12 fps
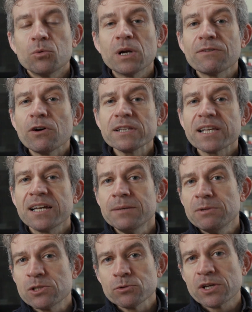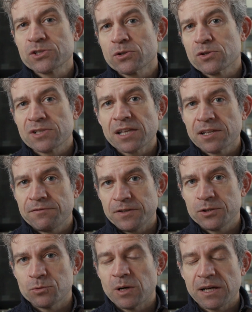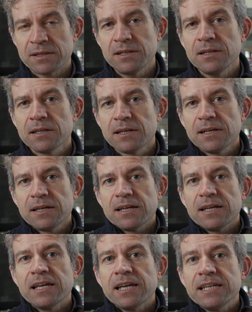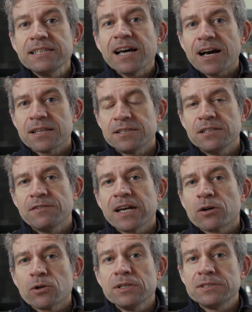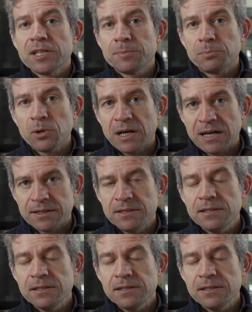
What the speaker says: Once the pressures on the model surface have been recorded, the data are